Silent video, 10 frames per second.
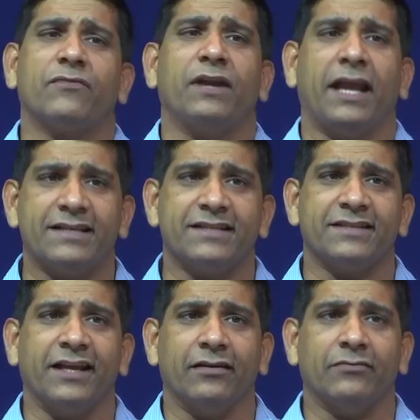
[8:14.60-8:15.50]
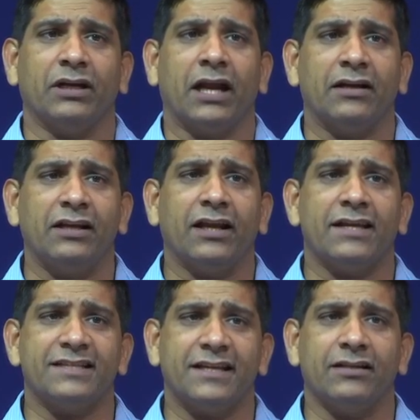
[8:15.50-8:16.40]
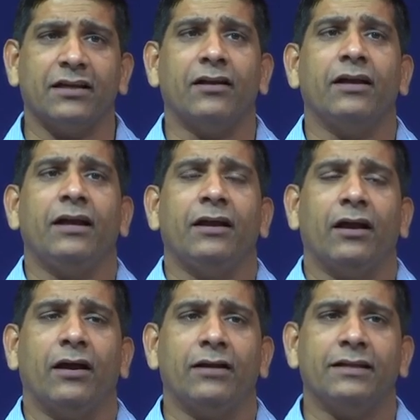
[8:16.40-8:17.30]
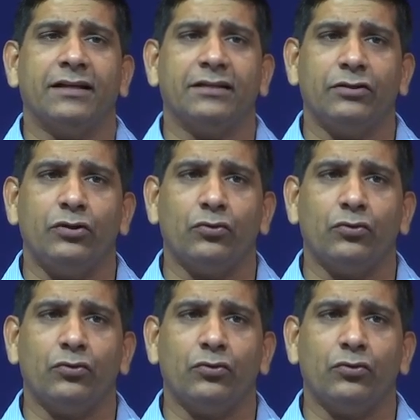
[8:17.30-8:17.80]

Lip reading: of an excess air. But earlier I said that